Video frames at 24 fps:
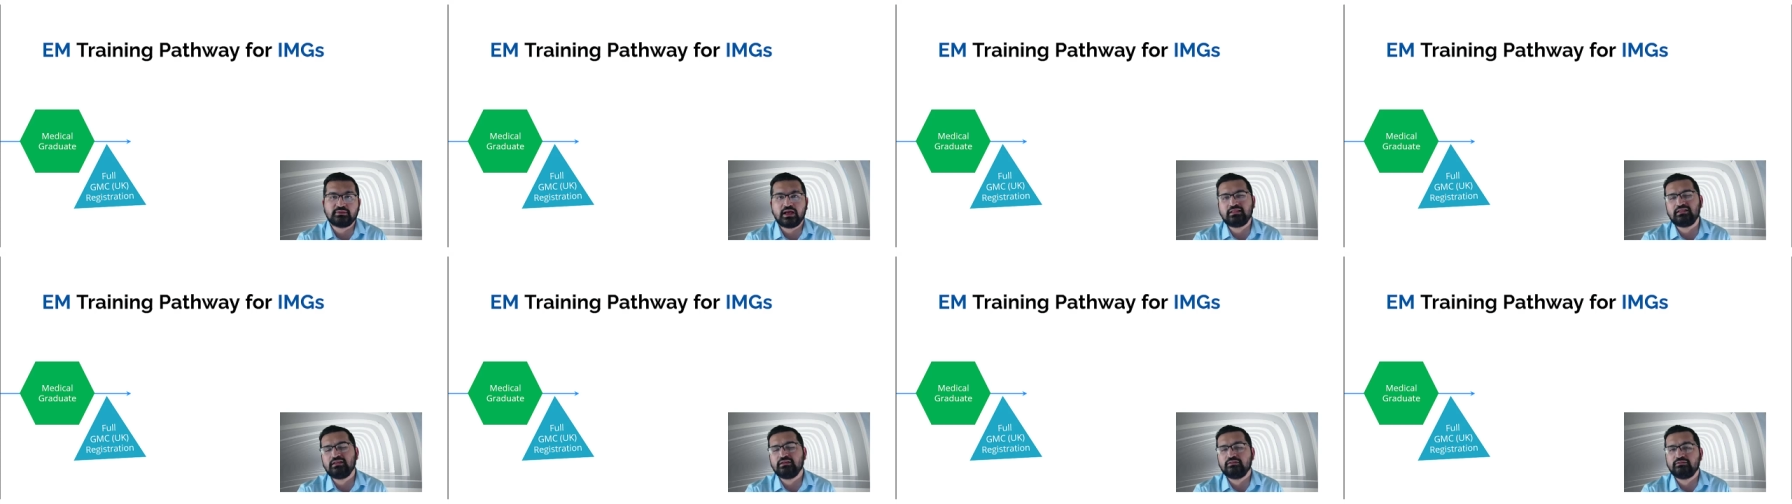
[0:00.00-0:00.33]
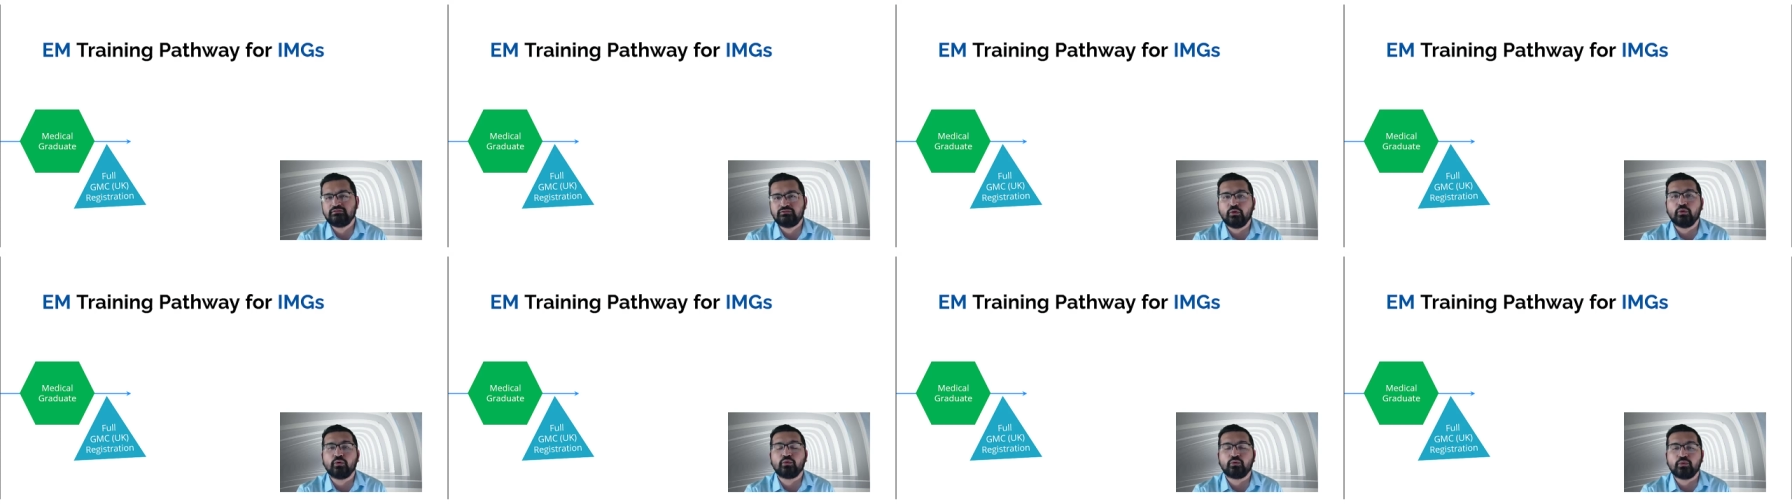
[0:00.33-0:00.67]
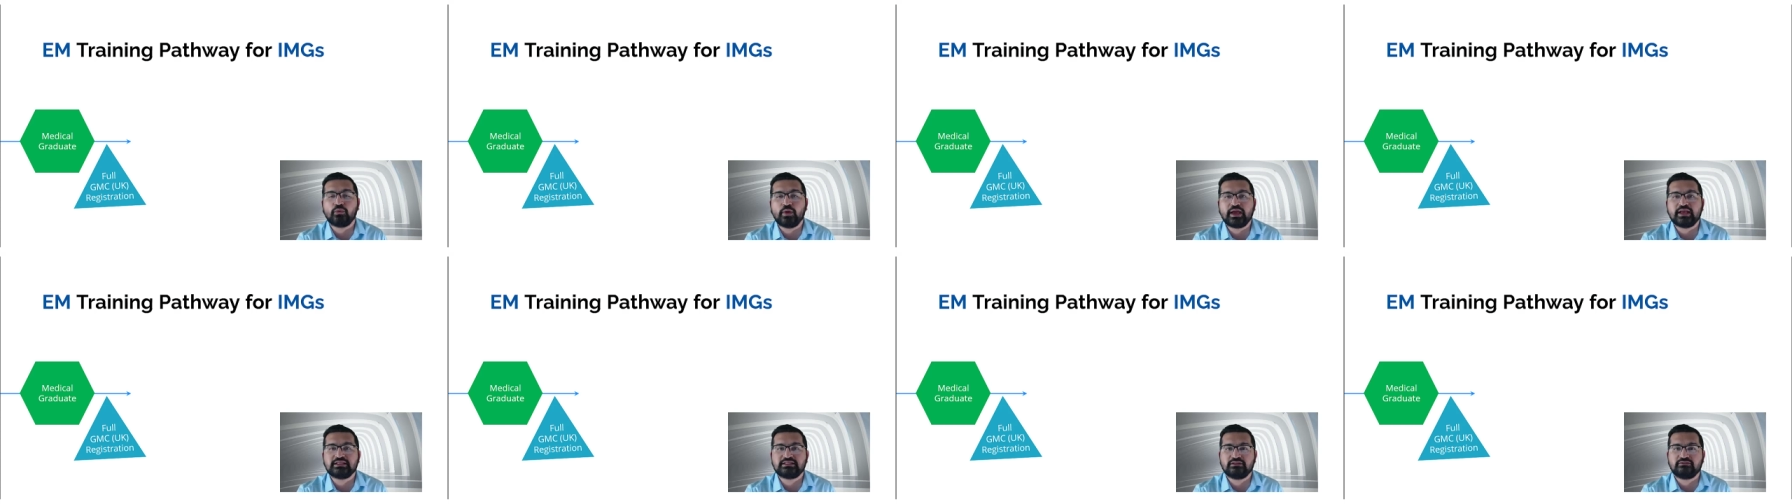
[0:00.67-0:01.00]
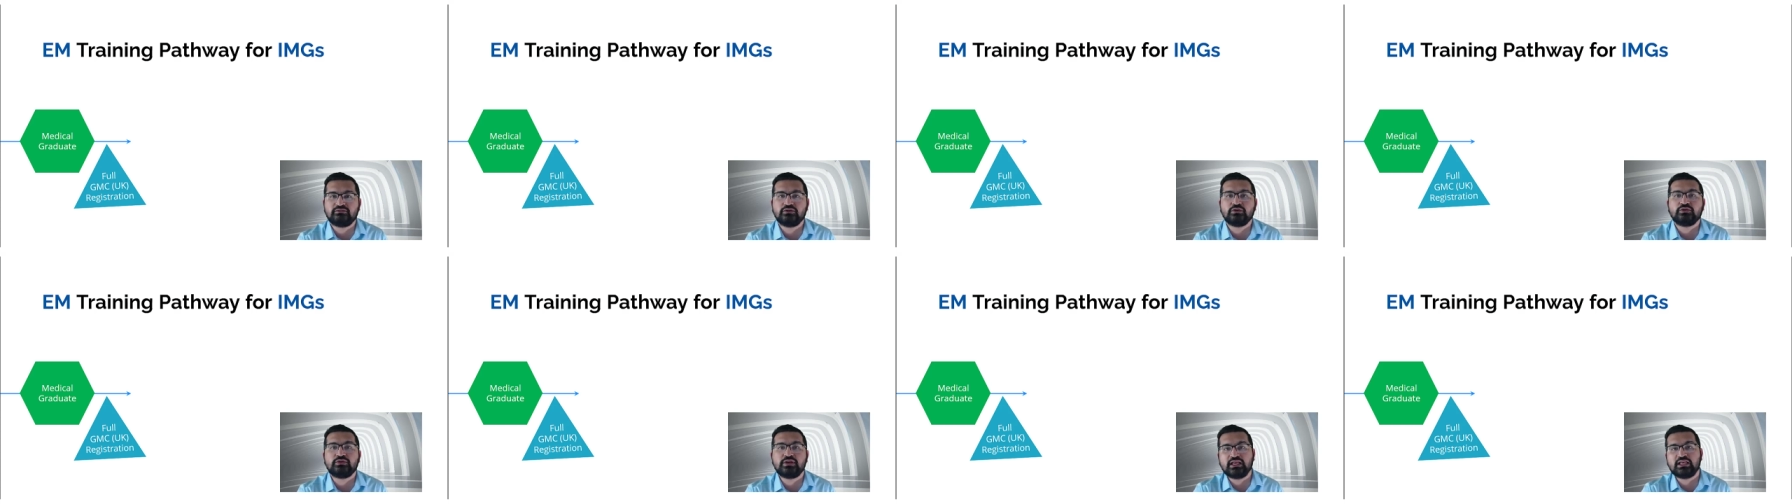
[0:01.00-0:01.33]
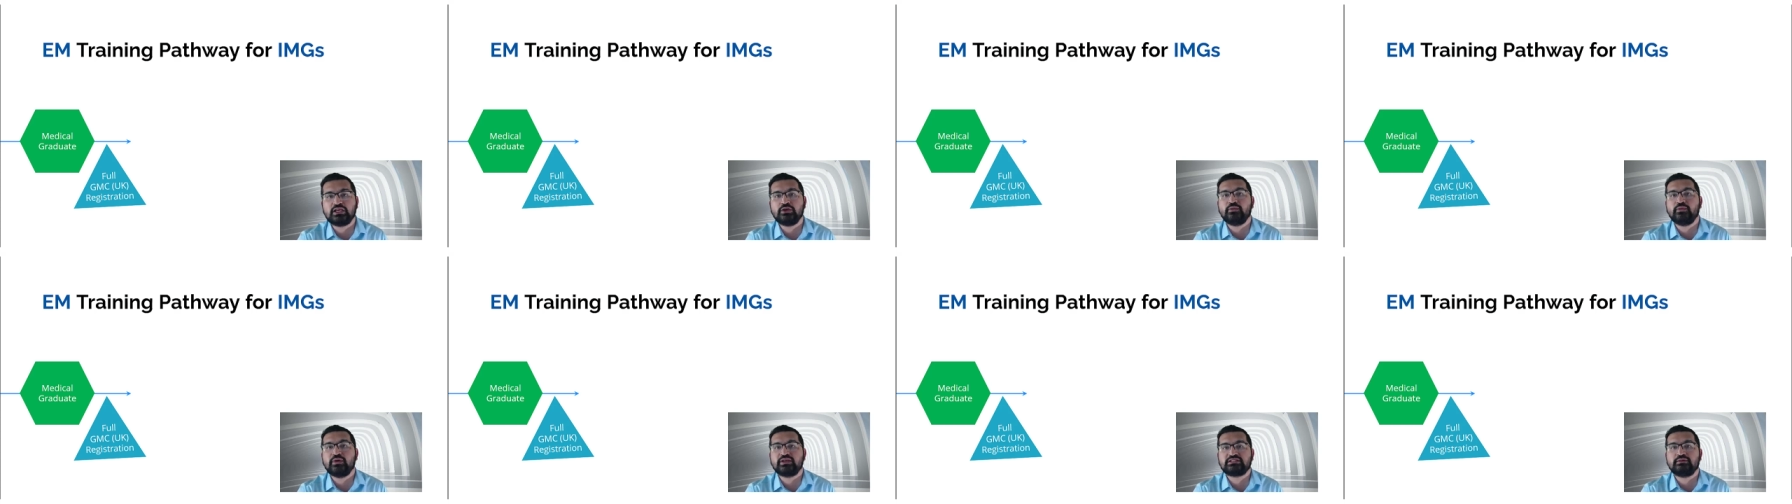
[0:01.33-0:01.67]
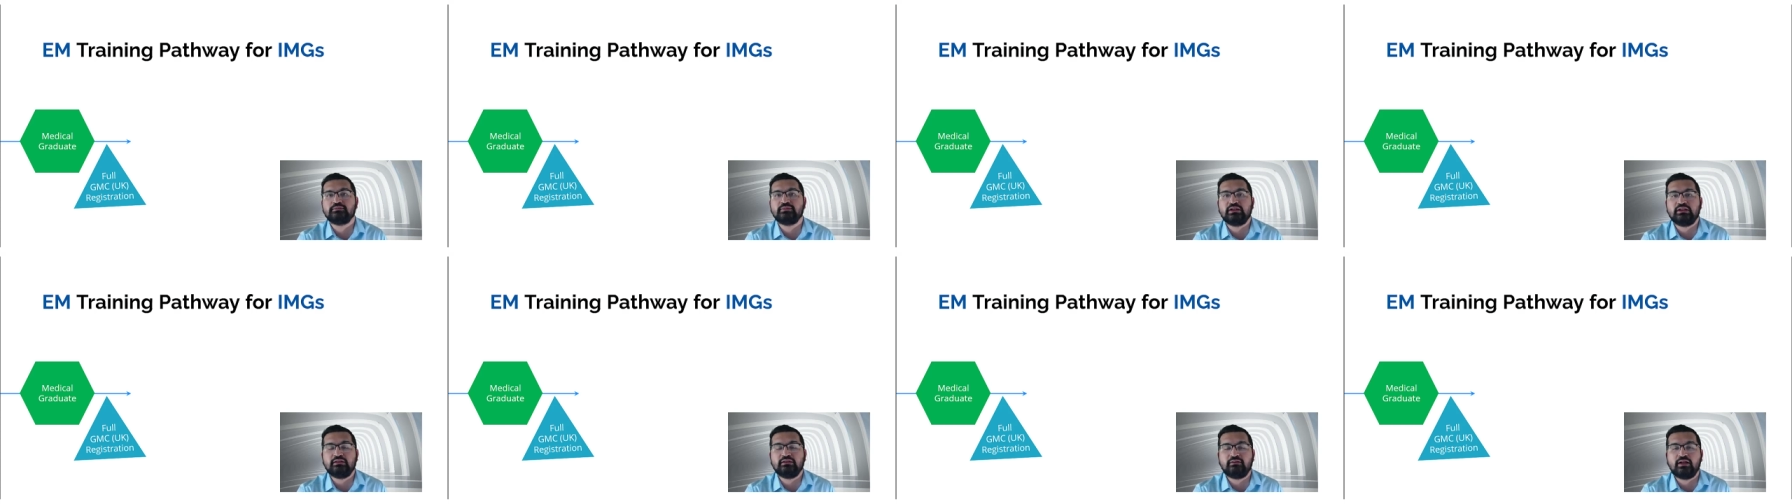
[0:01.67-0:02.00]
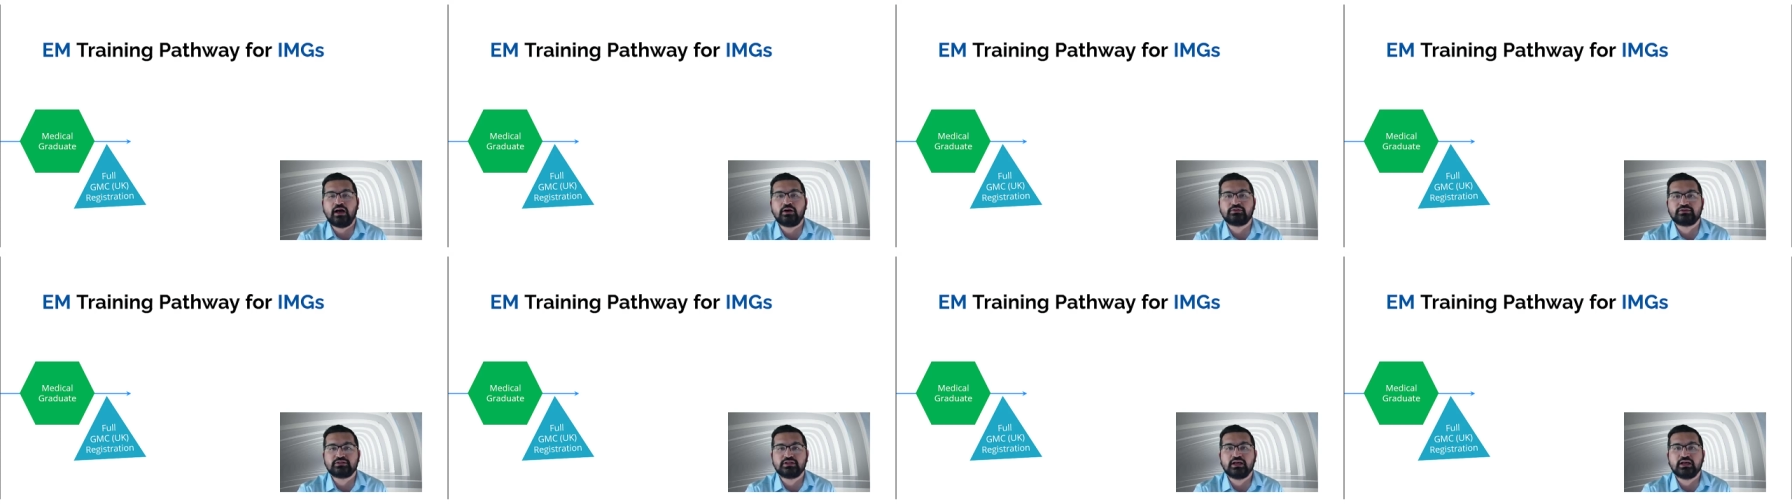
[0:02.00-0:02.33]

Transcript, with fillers: I think four ways if you take USMLE route